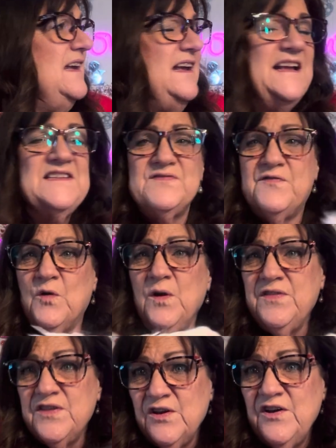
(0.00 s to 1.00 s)
it's
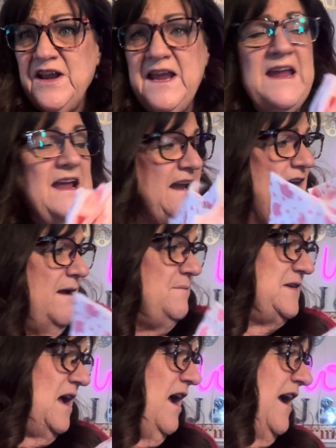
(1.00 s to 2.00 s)
4:30 and I'm
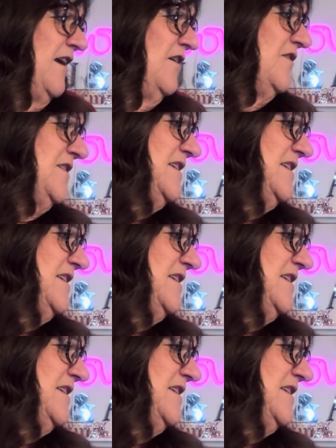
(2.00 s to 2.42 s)
tired